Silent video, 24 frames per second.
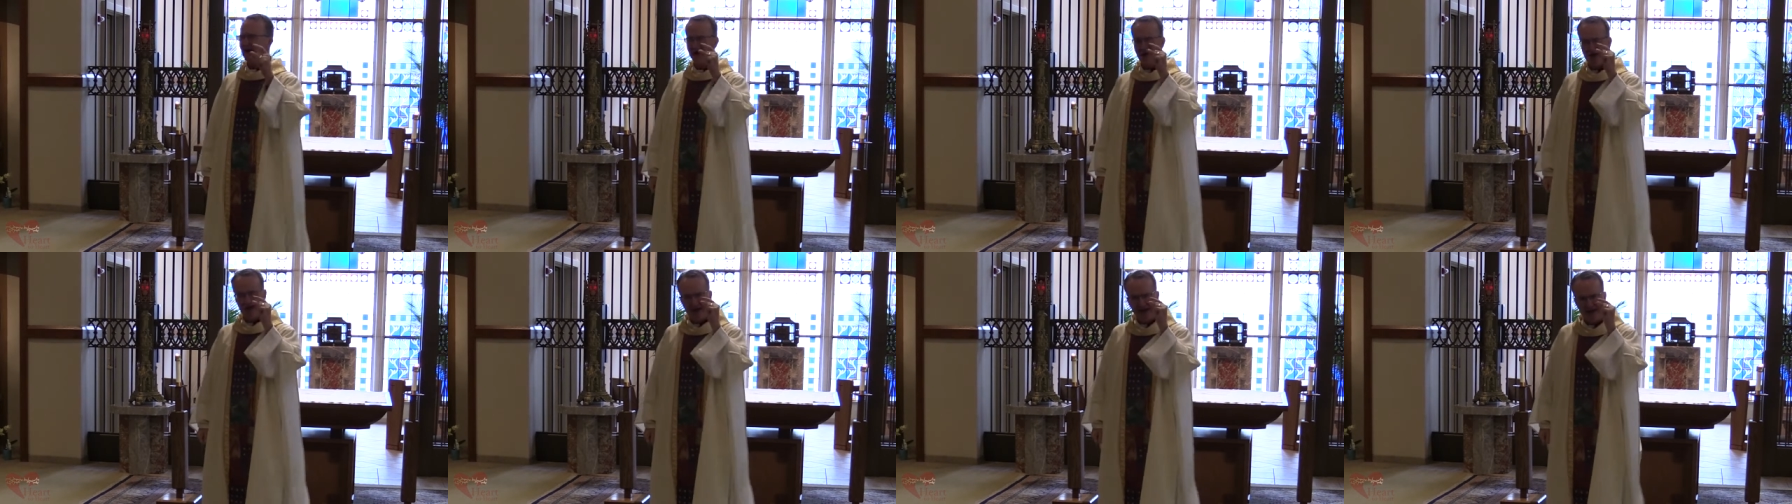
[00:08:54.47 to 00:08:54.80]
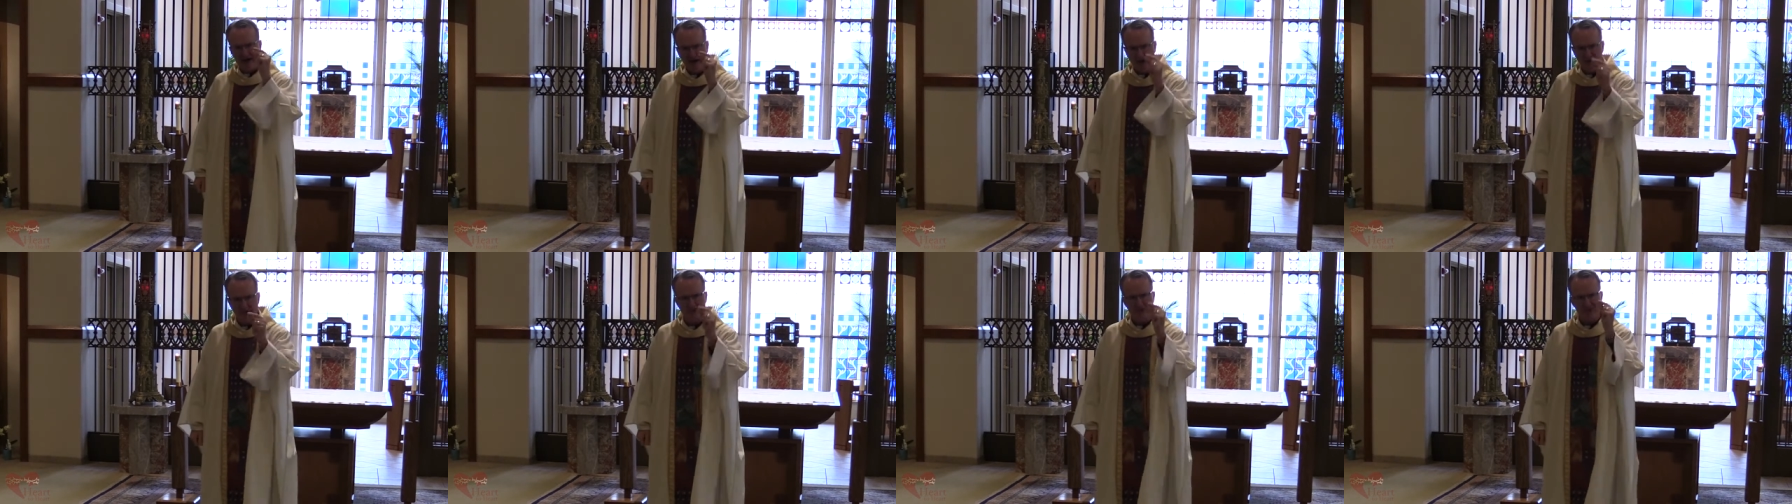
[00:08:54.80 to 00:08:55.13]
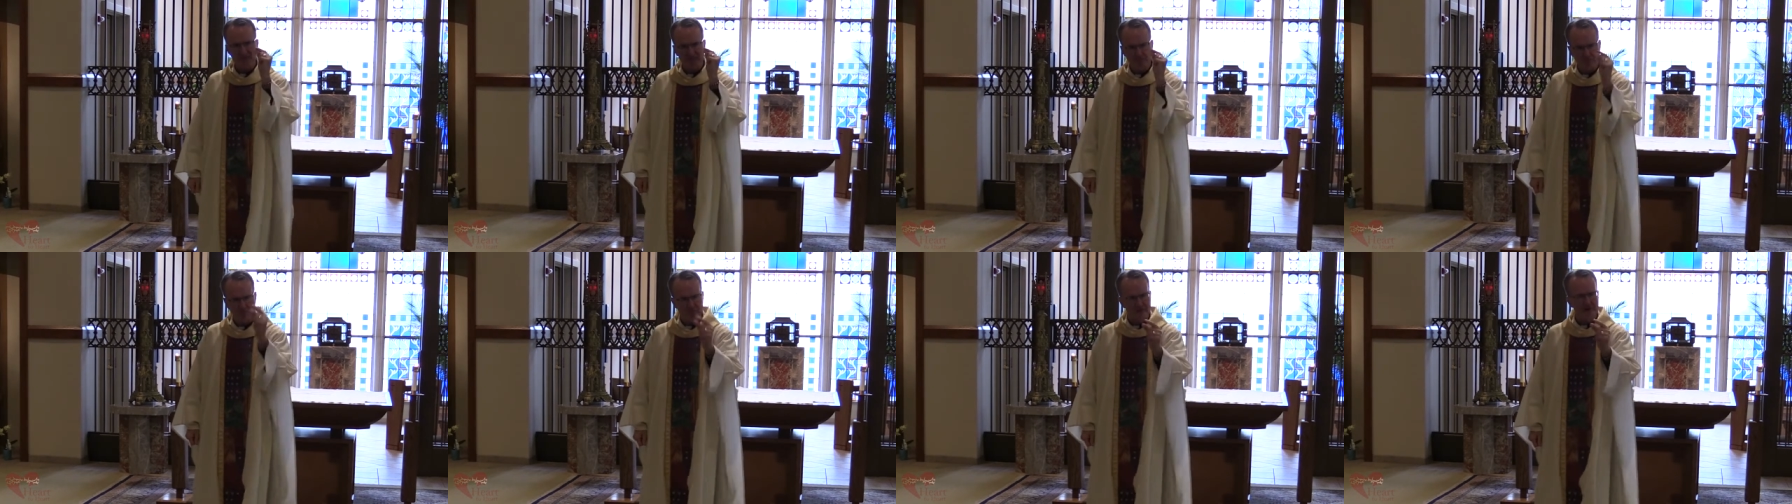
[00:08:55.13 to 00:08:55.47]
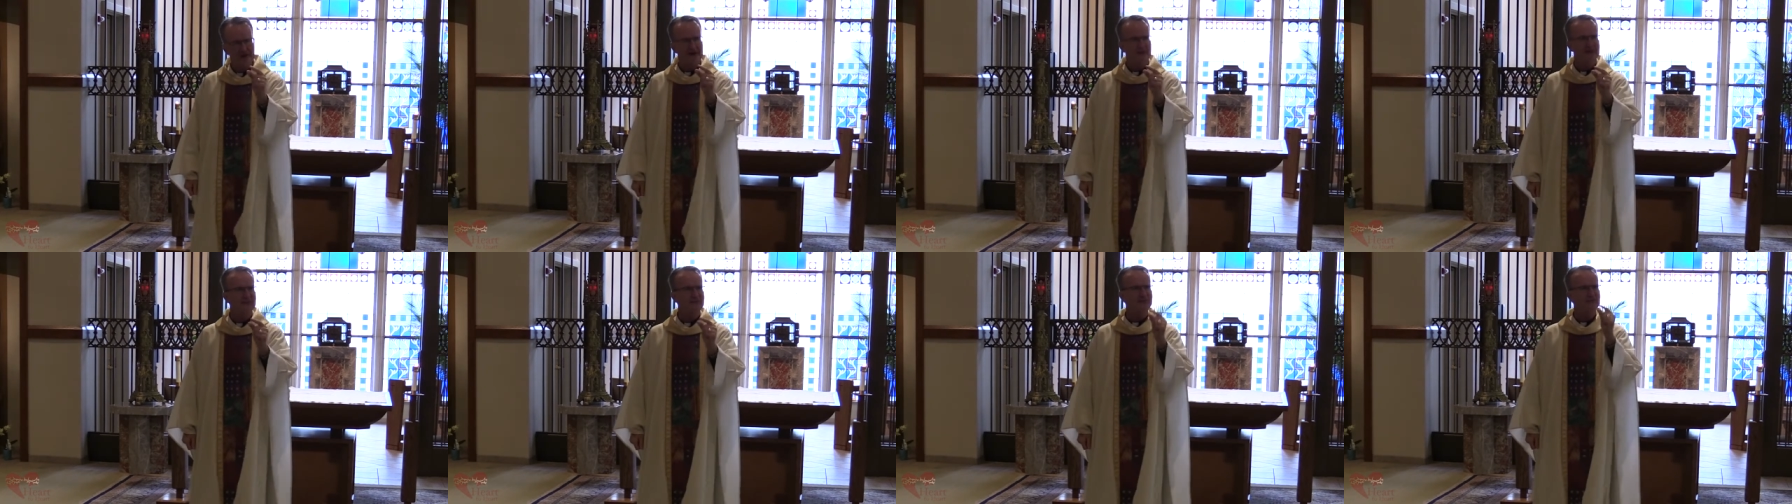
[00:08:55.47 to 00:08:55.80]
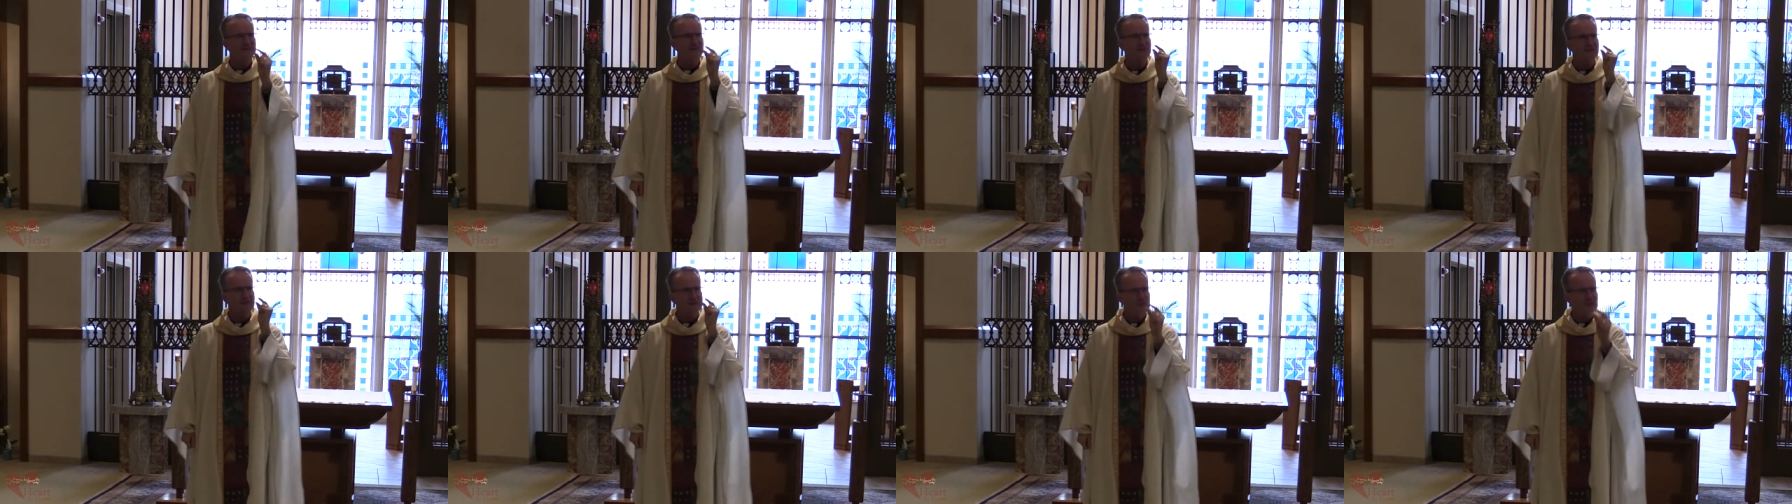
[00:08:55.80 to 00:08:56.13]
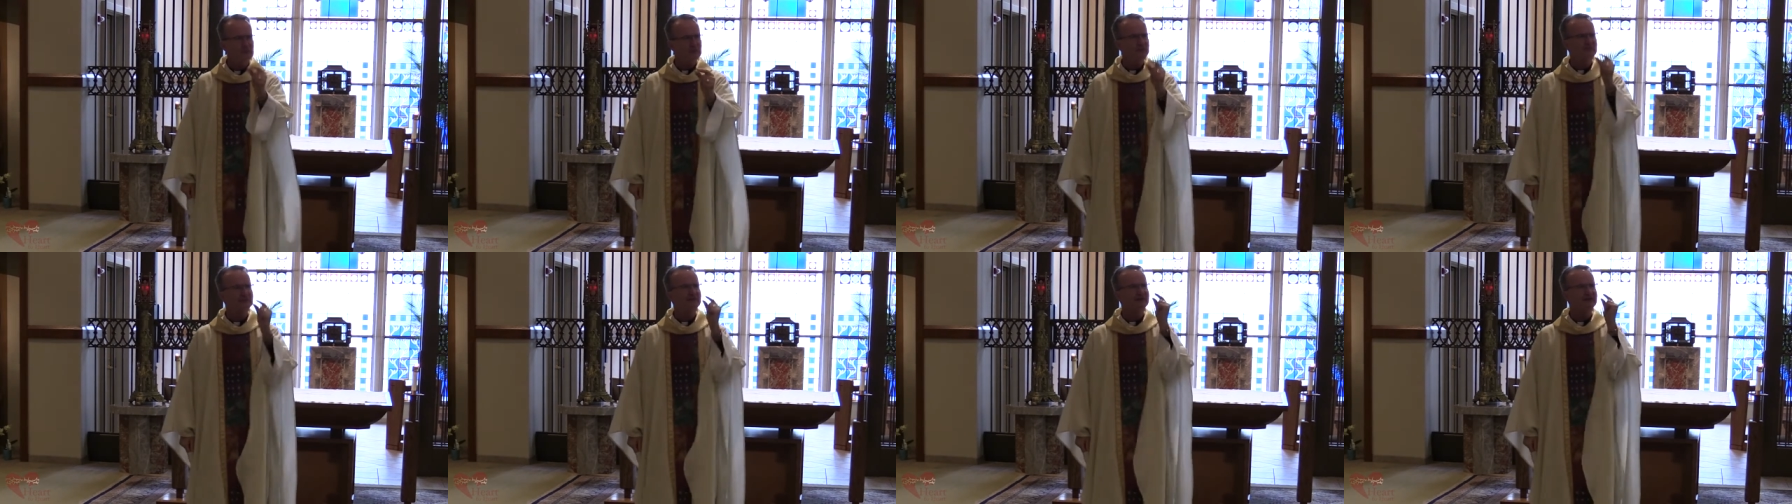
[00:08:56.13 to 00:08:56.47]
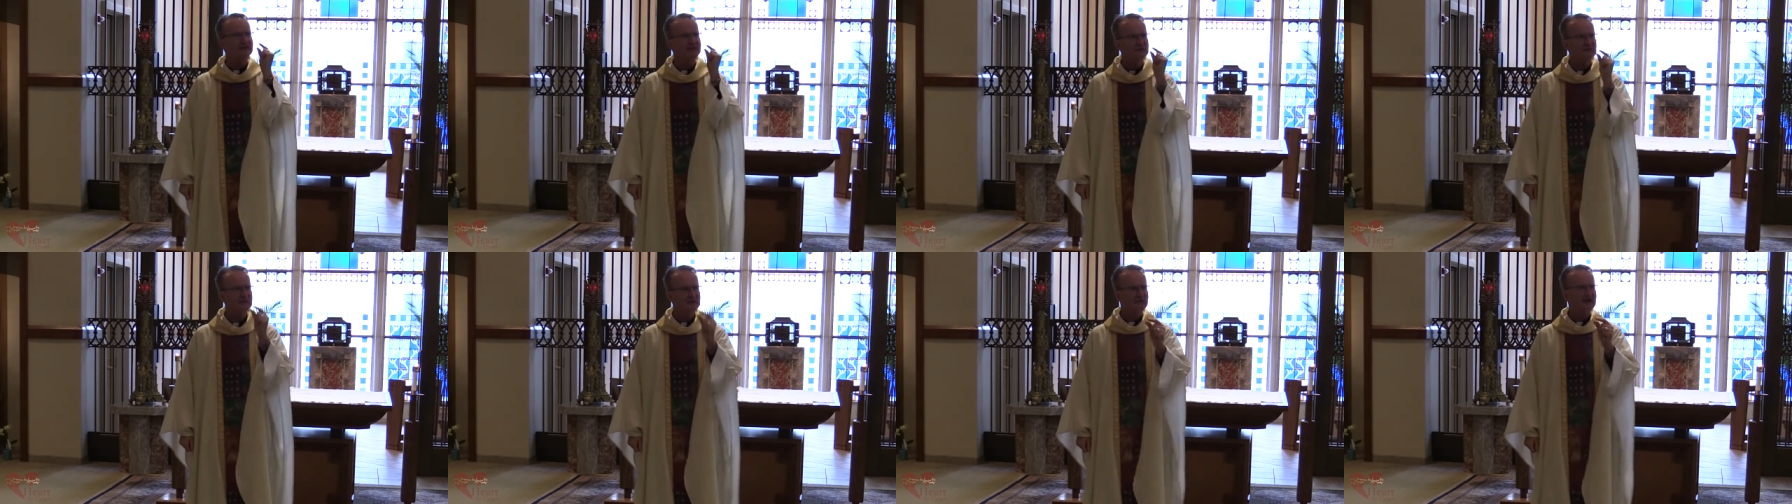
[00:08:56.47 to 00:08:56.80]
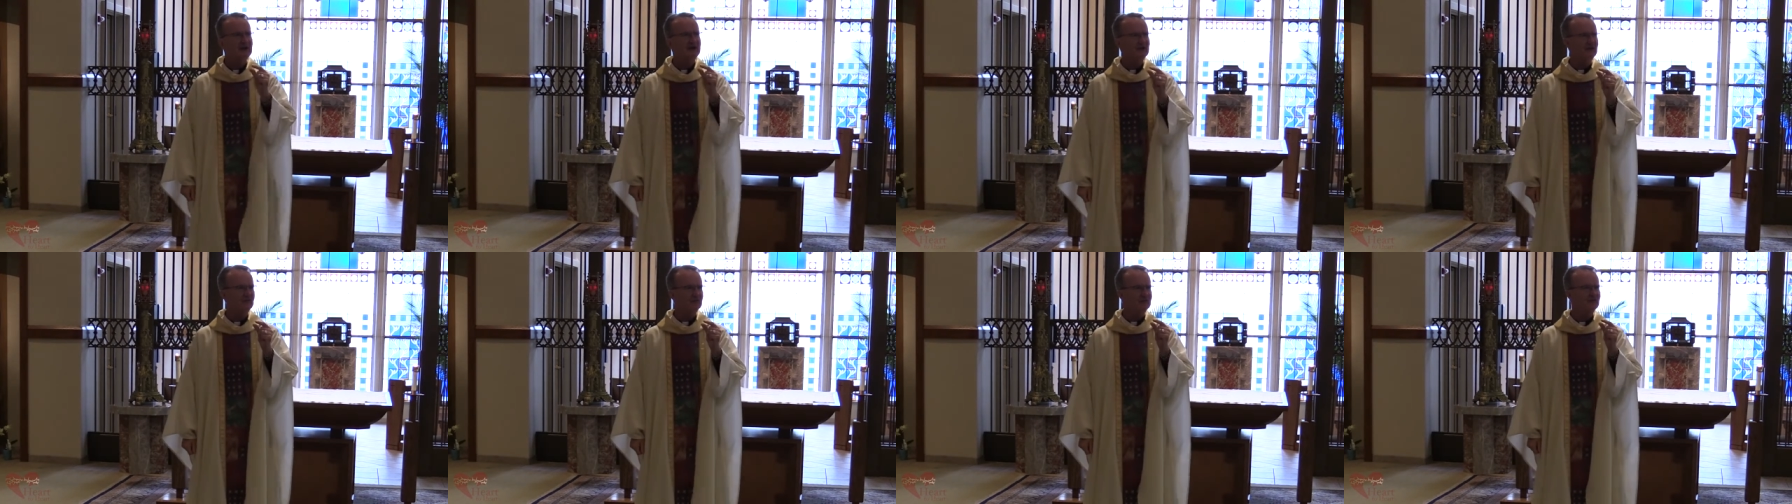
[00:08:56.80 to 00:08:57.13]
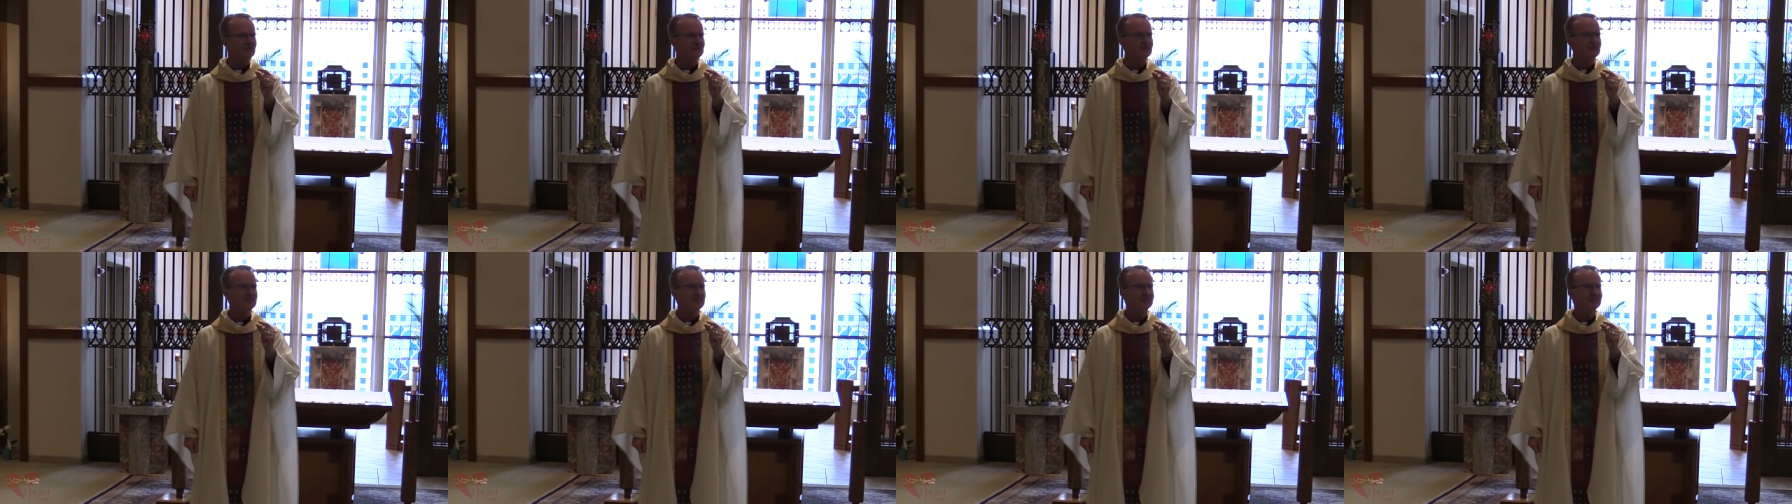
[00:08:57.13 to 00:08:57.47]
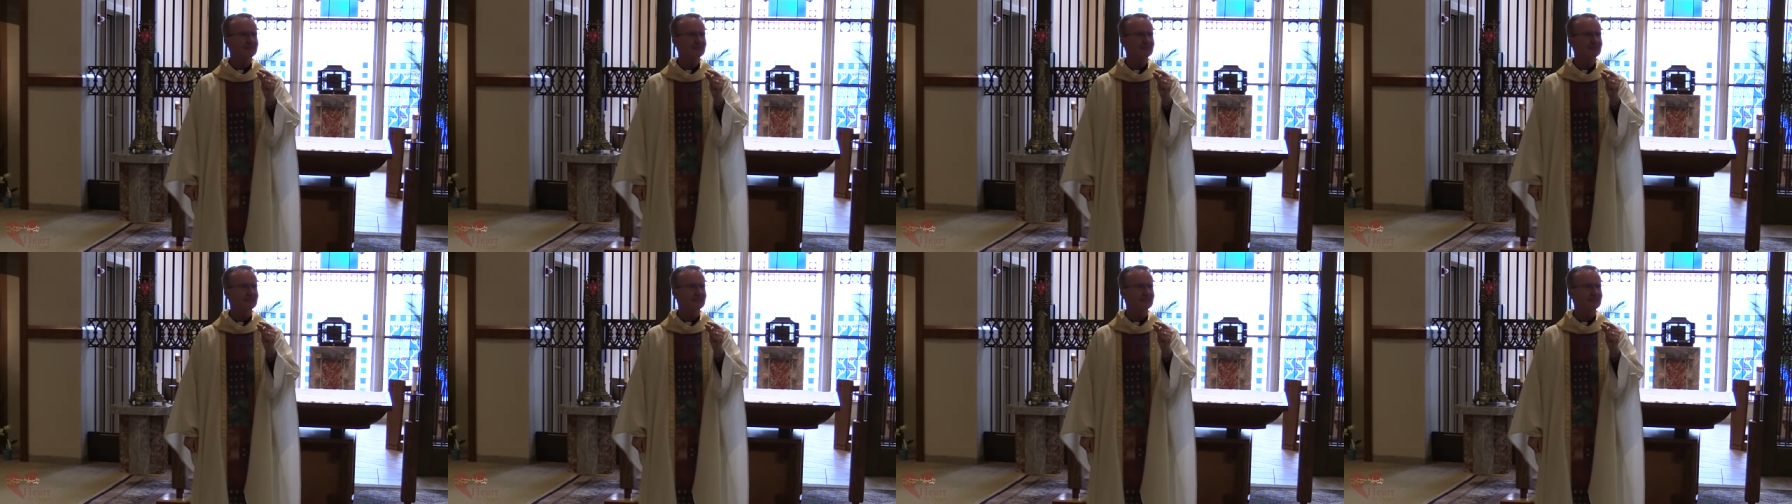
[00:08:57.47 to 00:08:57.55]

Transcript: a hair's breadth of losing his life